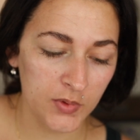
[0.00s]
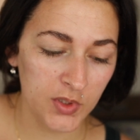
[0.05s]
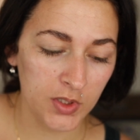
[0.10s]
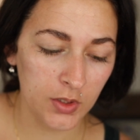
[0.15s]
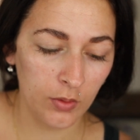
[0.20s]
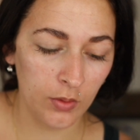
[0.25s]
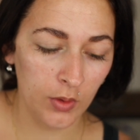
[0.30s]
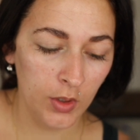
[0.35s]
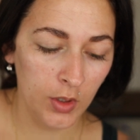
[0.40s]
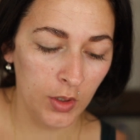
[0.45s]

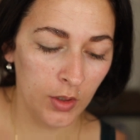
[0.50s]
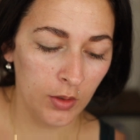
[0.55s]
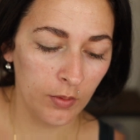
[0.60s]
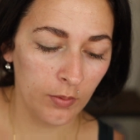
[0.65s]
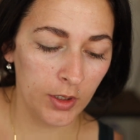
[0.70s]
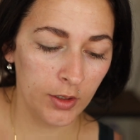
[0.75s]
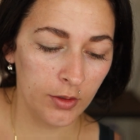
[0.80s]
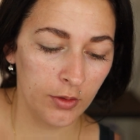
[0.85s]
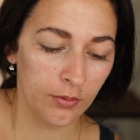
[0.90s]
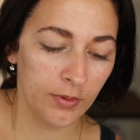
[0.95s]
so
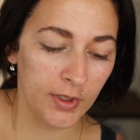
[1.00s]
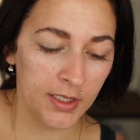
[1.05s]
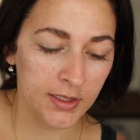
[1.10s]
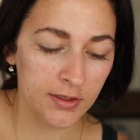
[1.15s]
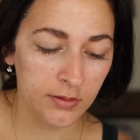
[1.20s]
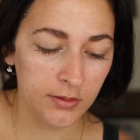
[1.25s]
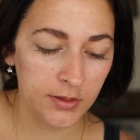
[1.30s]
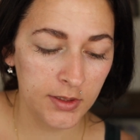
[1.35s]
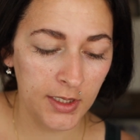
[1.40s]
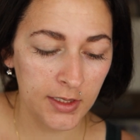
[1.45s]
we're gonna do
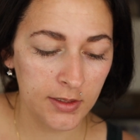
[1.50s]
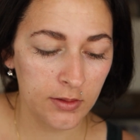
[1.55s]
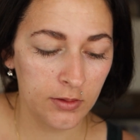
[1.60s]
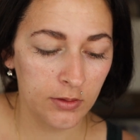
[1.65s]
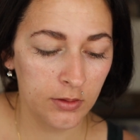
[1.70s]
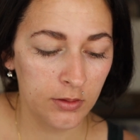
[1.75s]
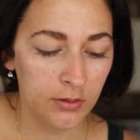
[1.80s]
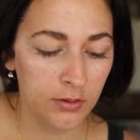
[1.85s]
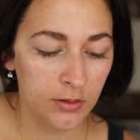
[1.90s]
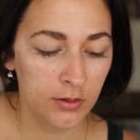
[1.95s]
Razzle
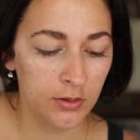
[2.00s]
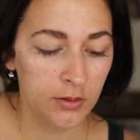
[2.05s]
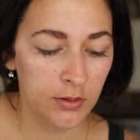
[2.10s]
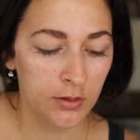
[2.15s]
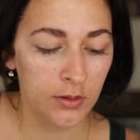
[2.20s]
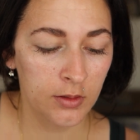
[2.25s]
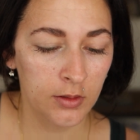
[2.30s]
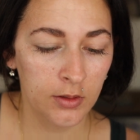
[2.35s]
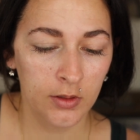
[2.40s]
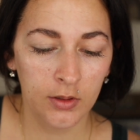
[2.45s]
Dazzle.
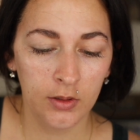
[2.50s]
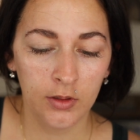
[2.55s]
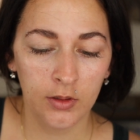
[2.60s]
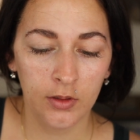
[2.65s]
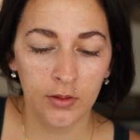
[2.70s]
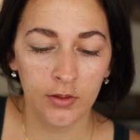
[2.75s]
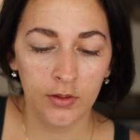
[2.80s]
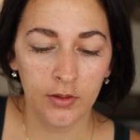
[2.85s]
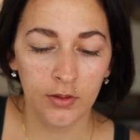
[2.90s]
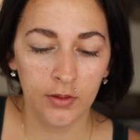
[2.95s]

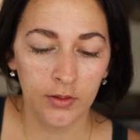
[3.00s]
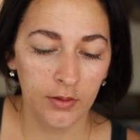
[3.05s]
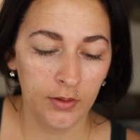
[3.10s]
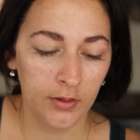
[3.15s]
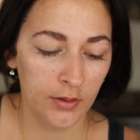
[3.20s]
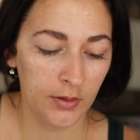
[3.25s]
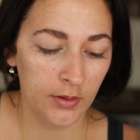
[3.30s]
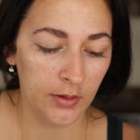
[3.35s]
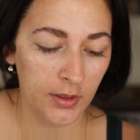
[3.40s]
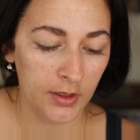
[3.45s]

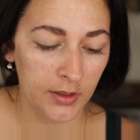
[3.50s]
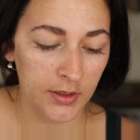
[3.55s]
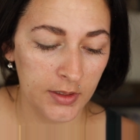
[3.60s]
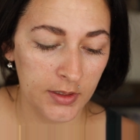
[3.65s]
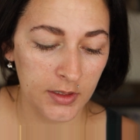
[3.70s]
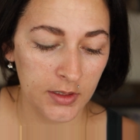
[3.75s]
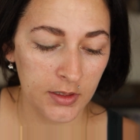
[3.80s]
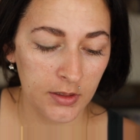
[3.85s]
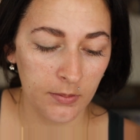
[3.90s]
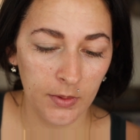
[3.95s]
I think
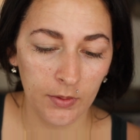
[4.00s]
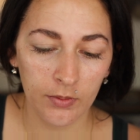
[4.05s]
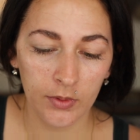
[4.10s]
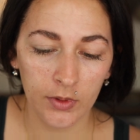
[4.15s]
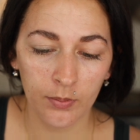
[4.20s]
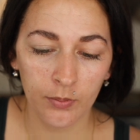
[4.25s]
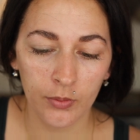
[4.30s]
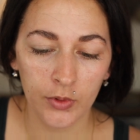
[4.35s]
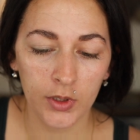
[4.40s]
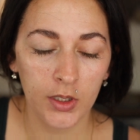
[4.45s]
this is gonna be
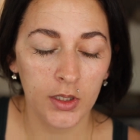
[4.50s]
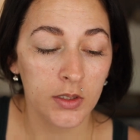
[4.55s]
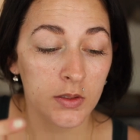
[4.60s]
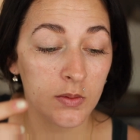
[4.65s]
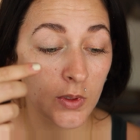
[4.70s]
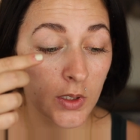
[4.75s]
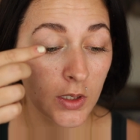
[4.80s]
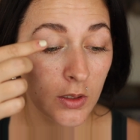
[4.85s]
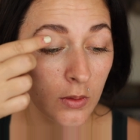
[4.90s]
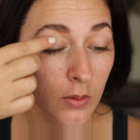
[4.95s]
really pretty as
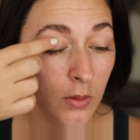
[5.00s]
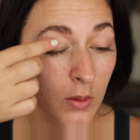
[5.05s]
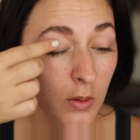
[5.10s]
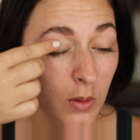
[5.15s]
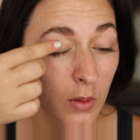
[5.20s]
well.